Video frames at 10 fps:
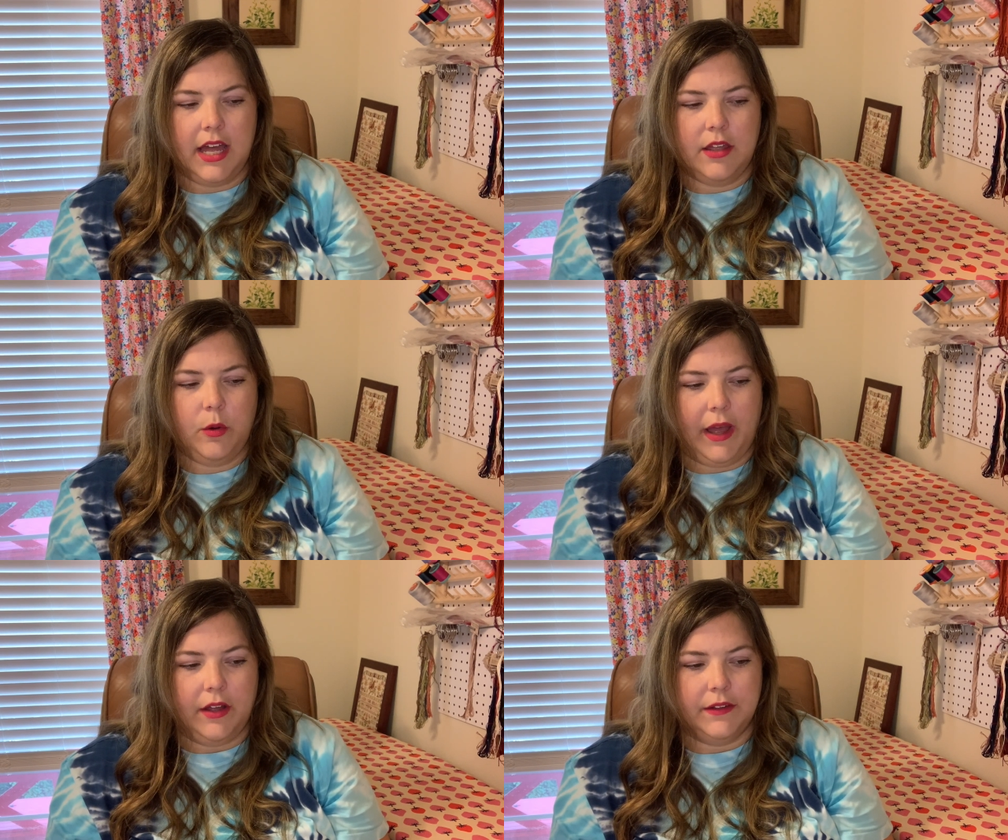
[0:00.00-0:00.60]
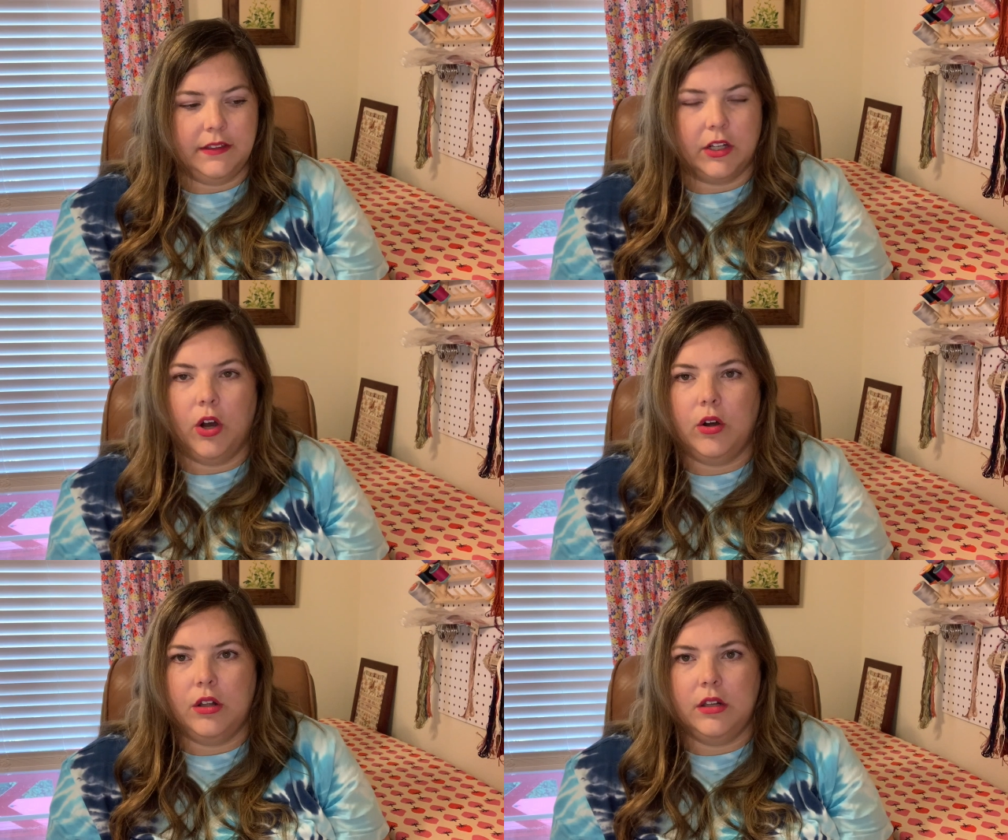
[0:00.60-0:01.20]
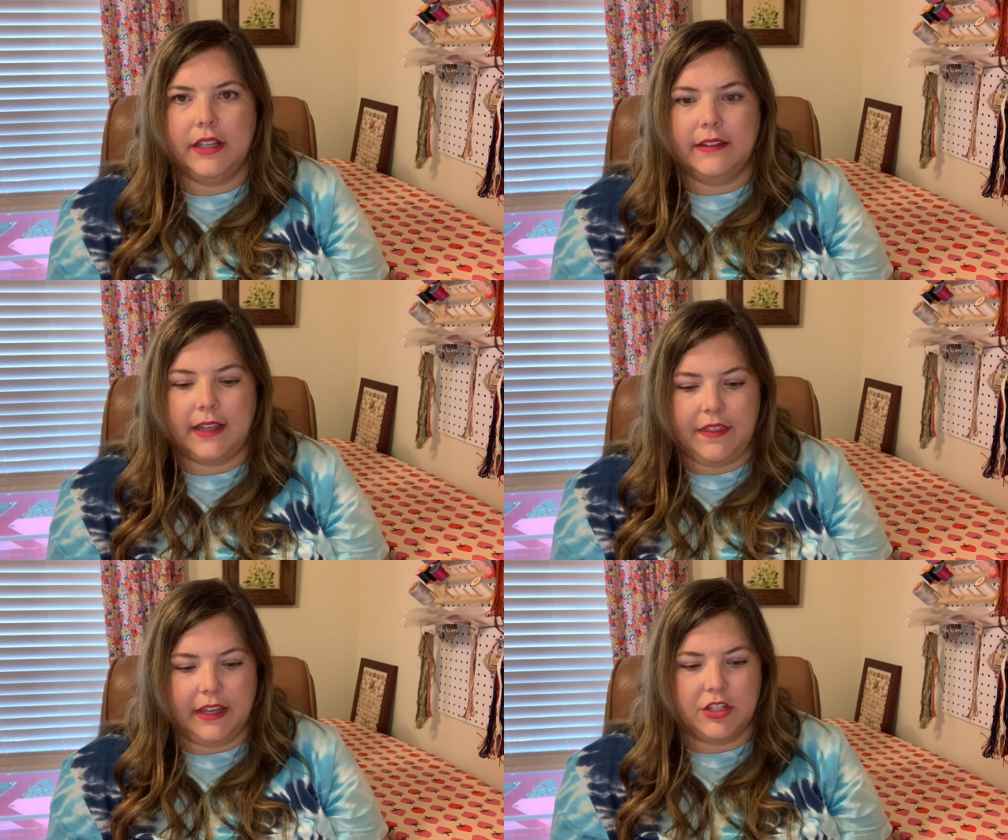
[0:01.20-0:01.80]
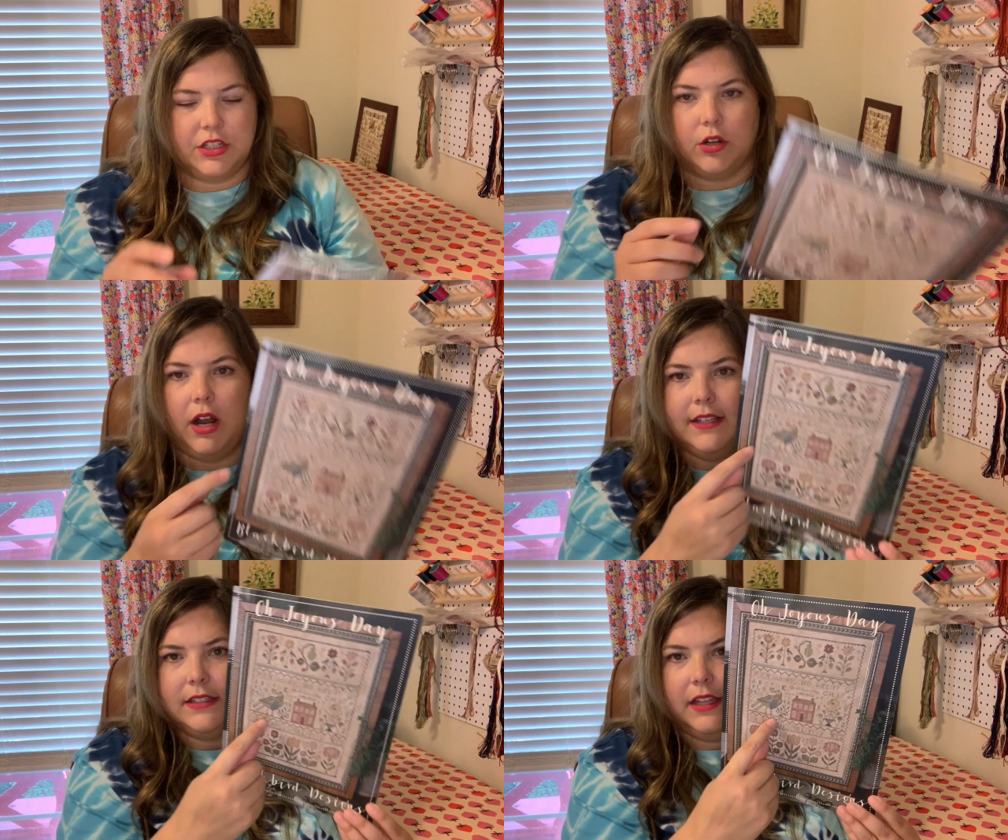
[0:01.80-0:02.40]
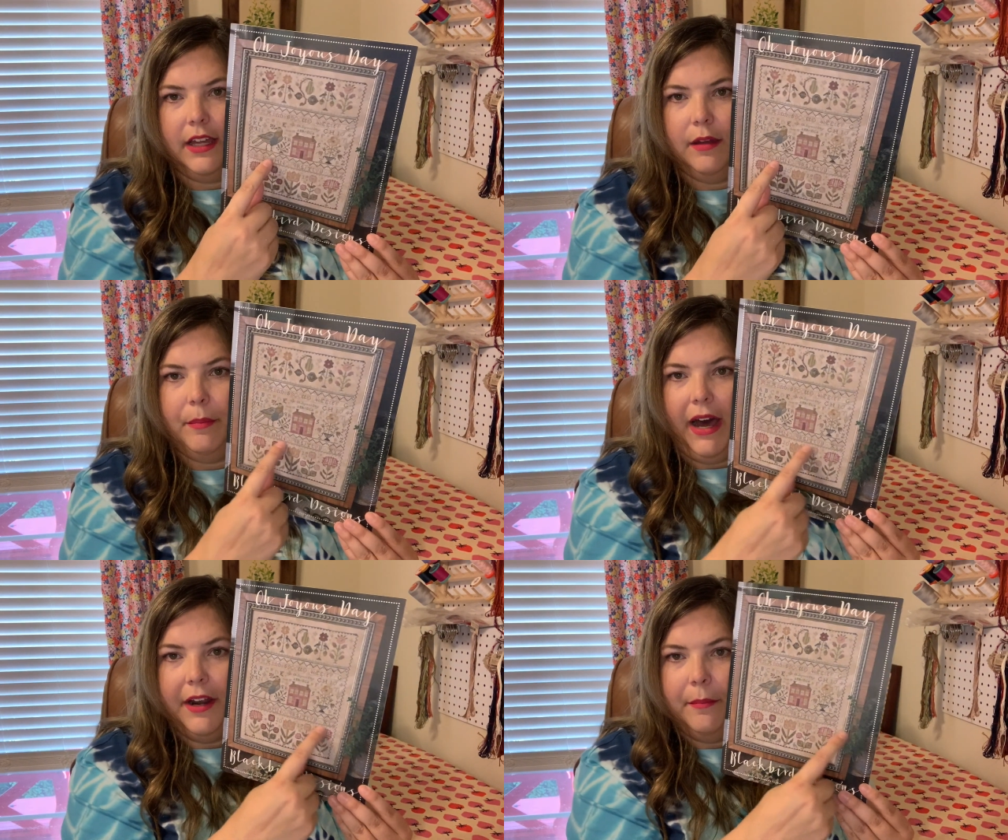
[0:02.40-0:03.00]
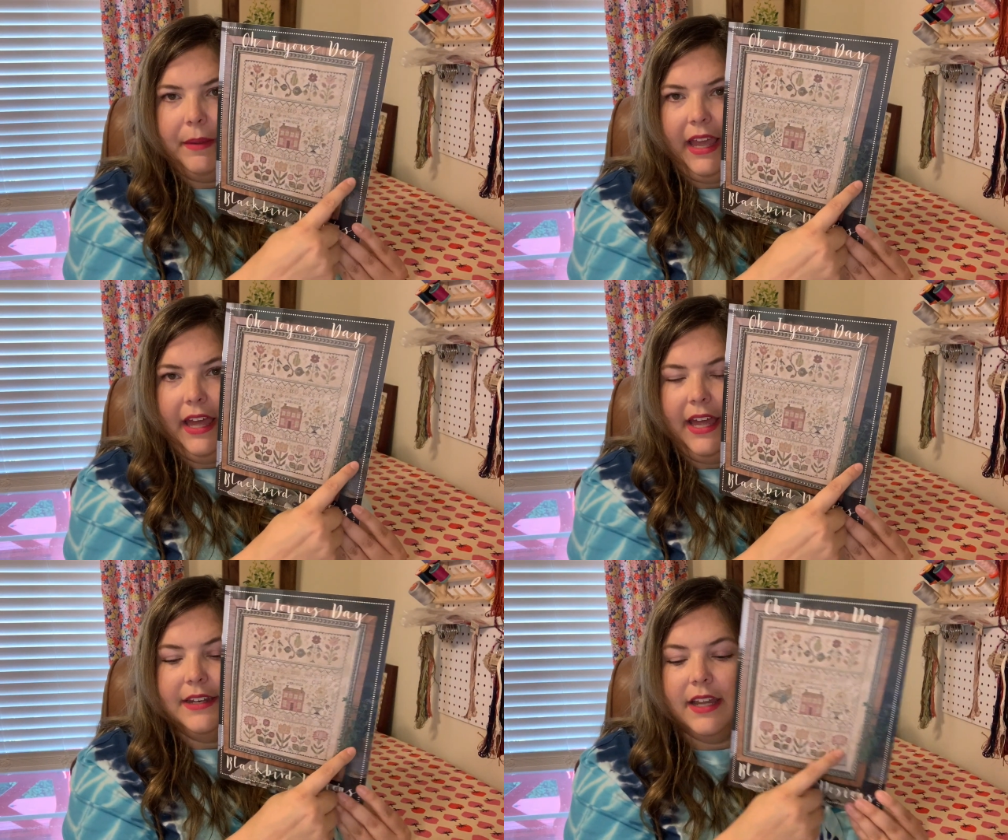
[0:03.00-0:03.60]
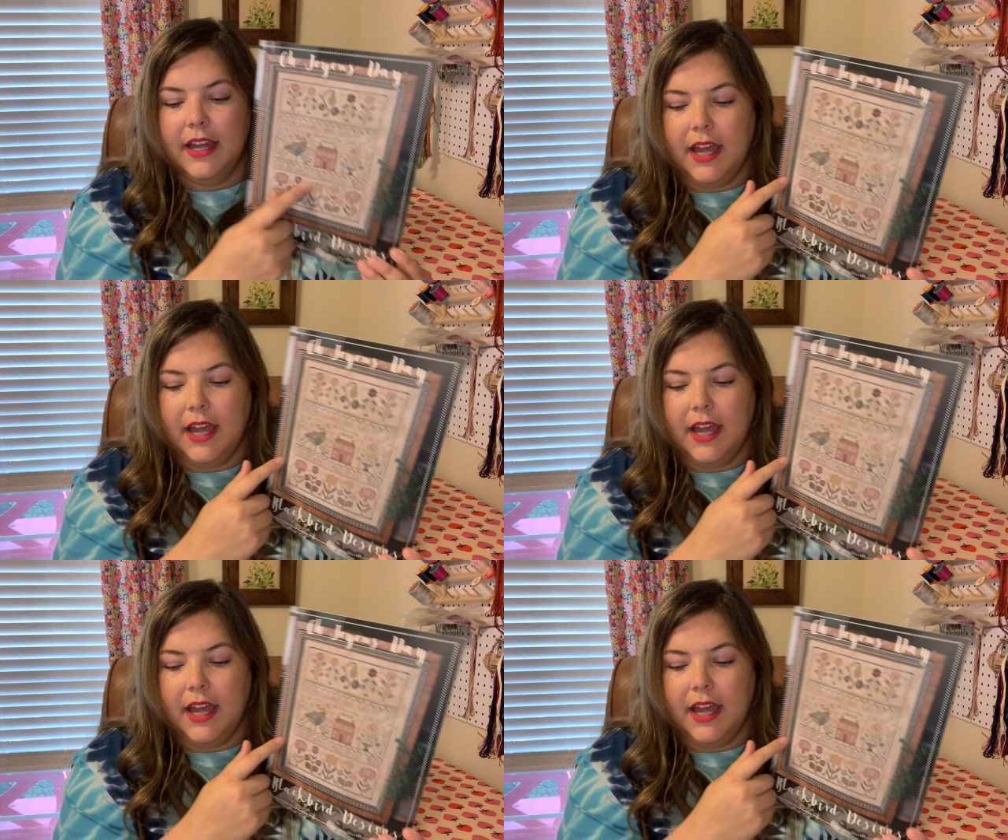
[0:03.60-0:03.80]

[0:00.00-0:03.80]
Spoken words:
Who else? Nicole is, I think, just across the bottom band.